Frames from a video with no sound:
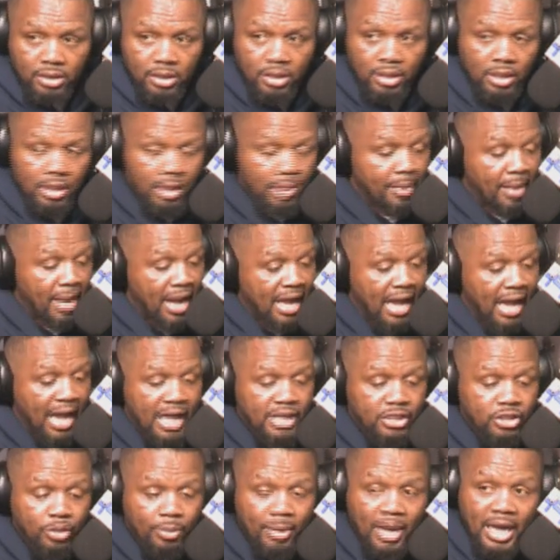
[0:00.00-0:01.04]
he might
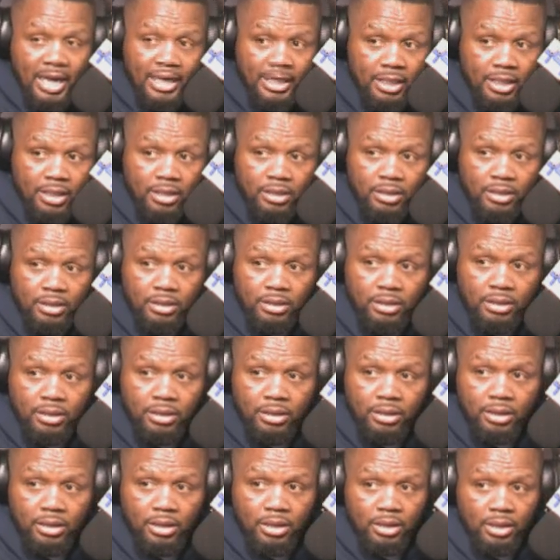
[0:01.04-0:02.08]
hide your body.
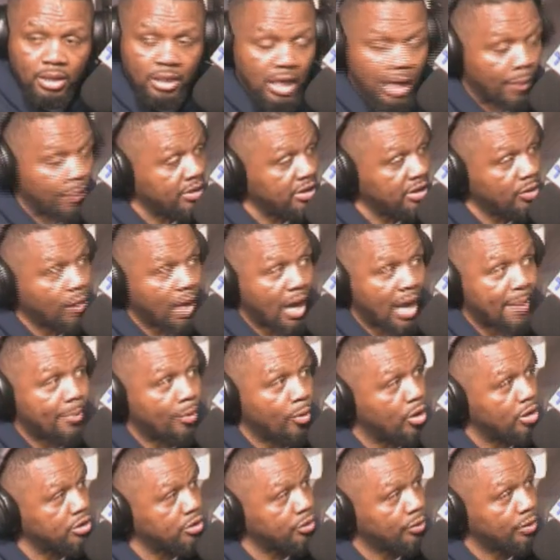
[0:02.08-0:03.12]
That's what these white
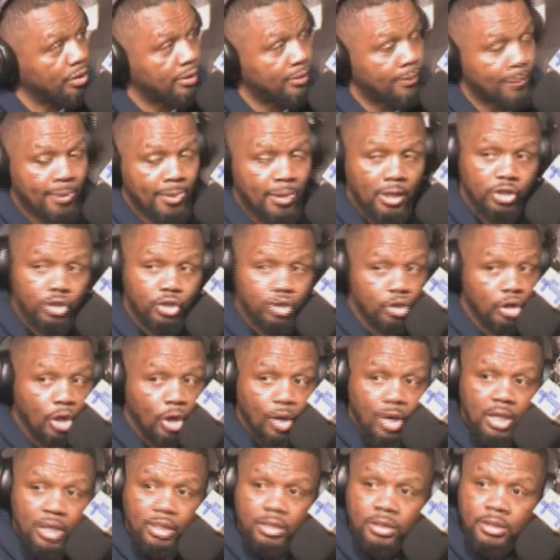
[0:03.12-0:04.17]
boys do. You know it.